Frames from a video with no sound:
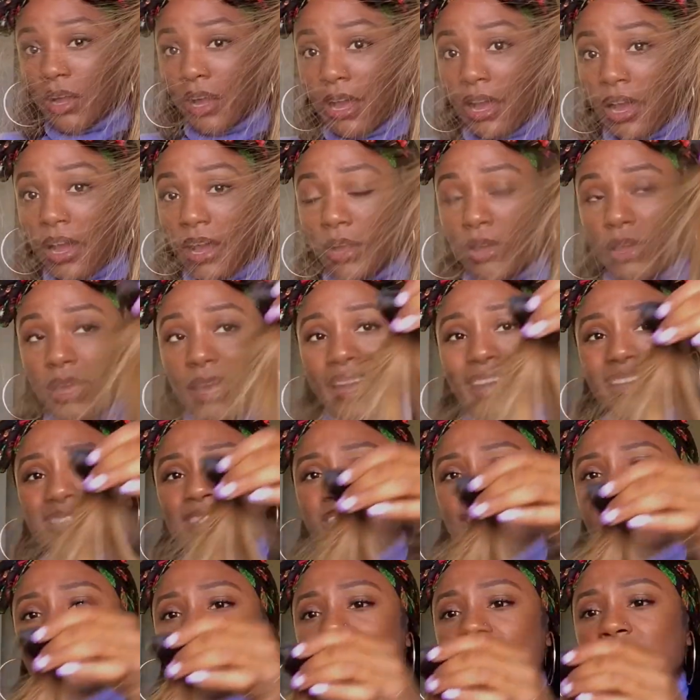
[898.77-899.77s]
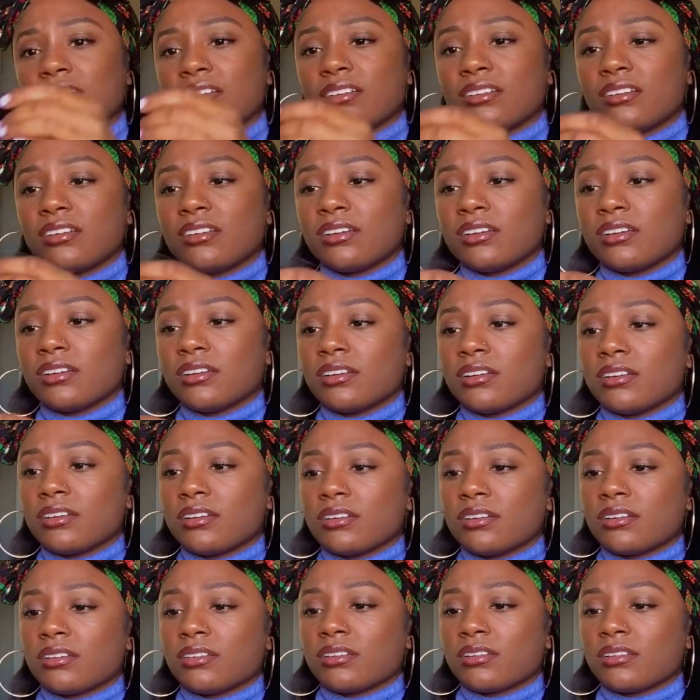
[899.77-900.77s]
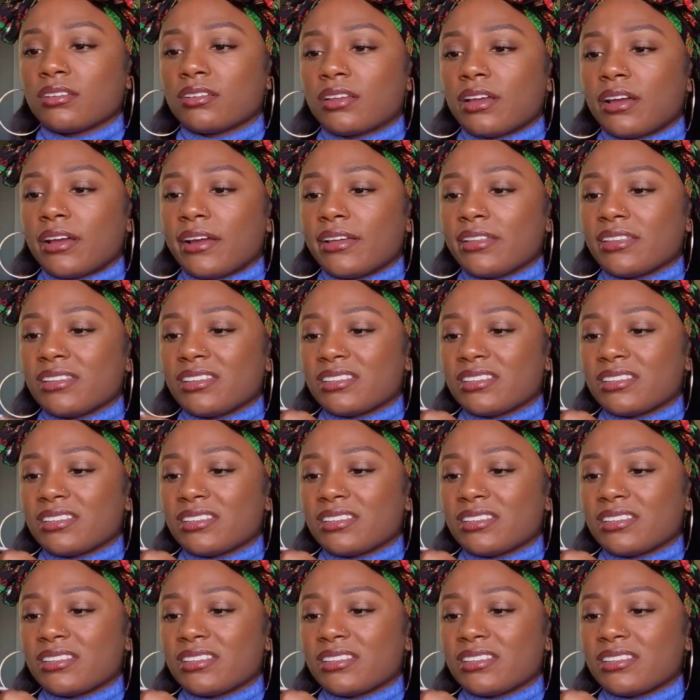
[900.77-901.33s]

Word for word: Okay, actually, I think